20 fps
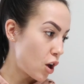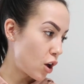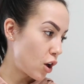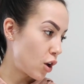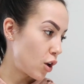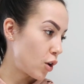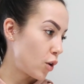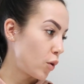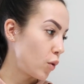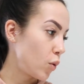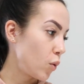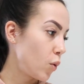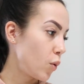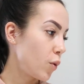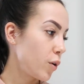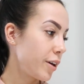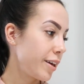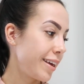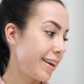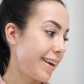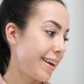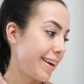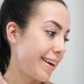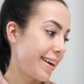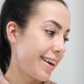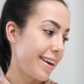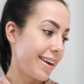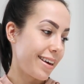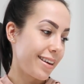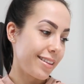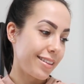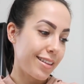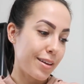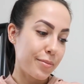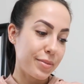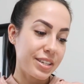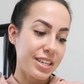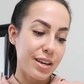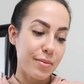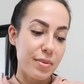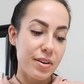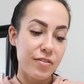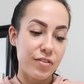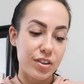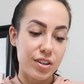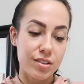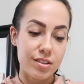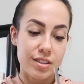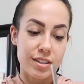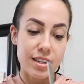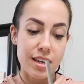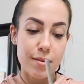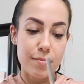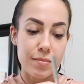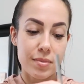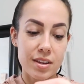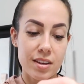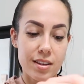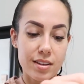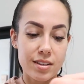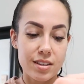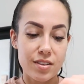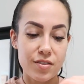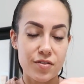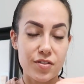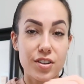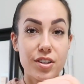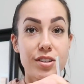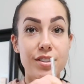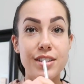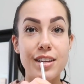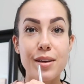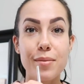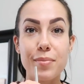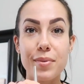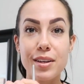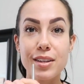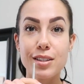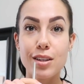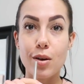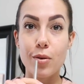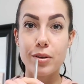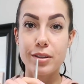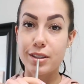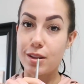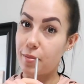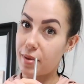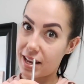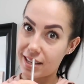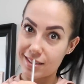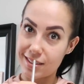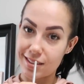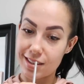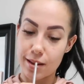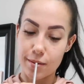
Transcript: Okay, let me take my first sip because the first sip is always the best